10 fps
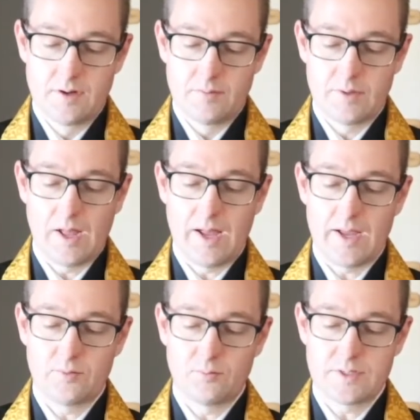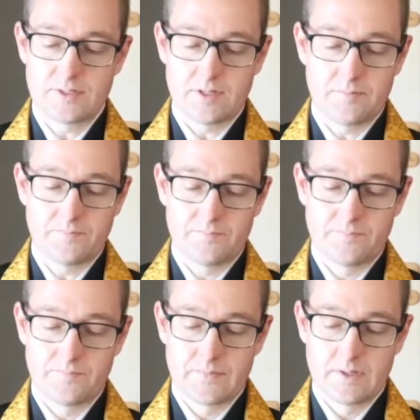Rely on wisdom,
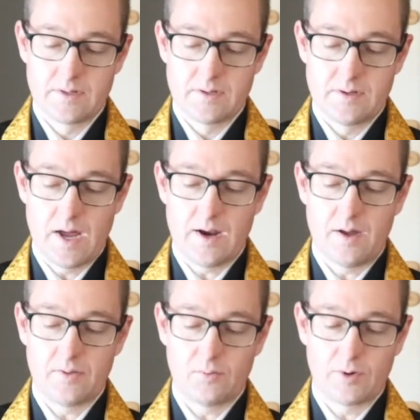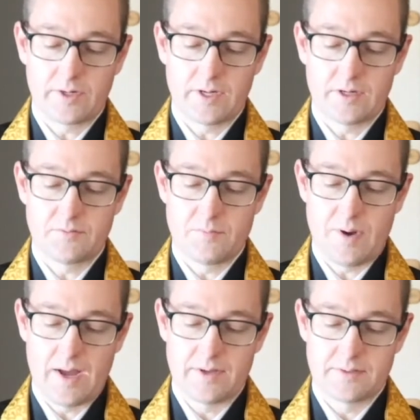not on the working of the
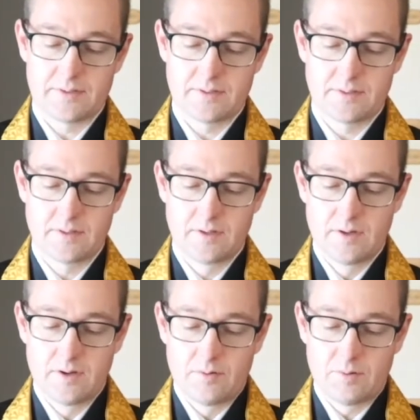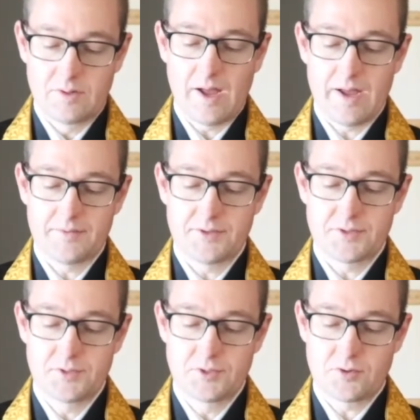mind. Rely on the
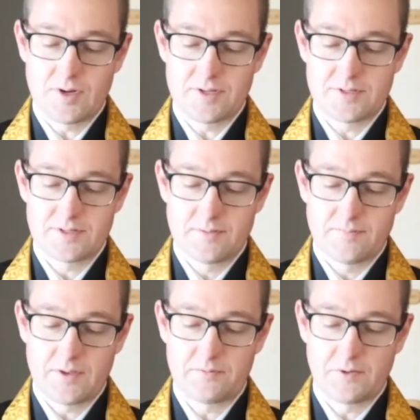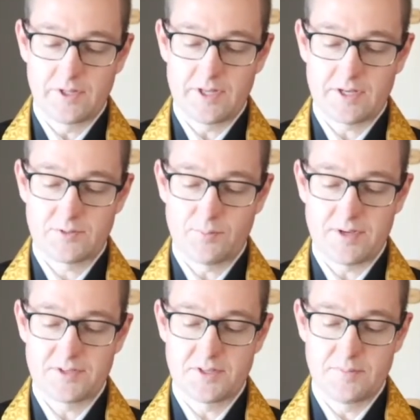sutras that fully
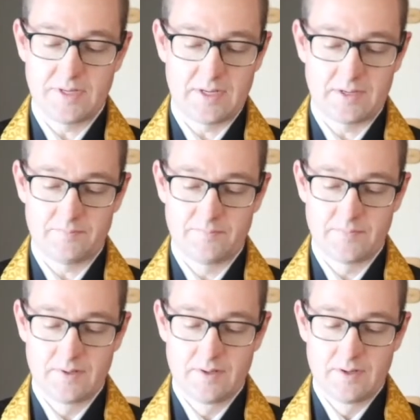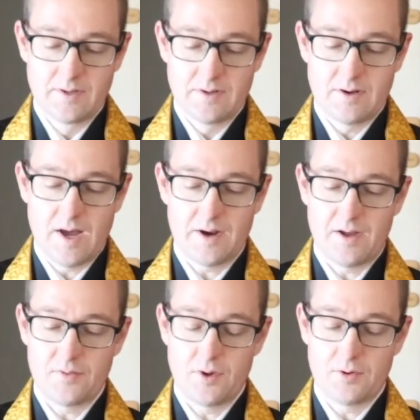express the meaning, not
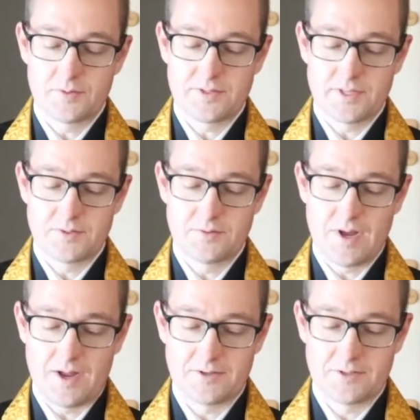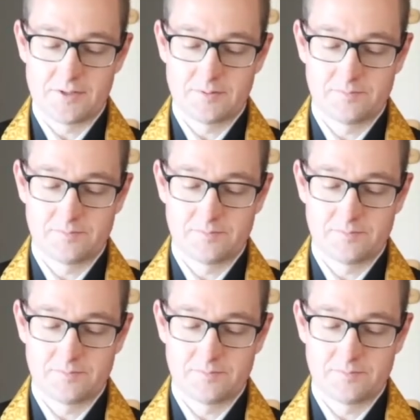on those that do not."